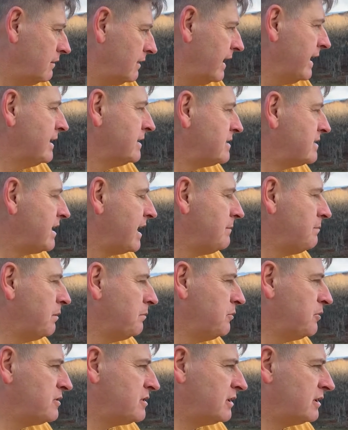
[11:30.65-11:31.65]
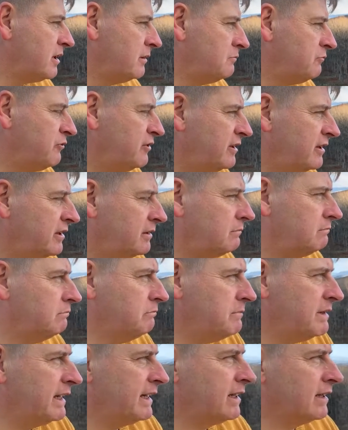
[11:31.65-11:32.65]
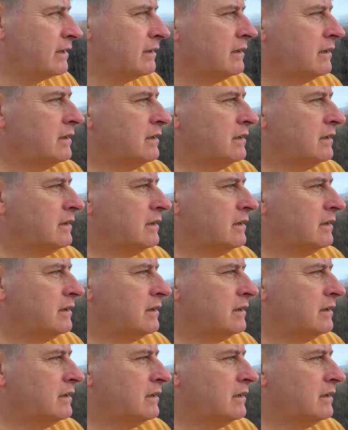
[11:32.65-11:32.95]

its type of music, I'm really meaning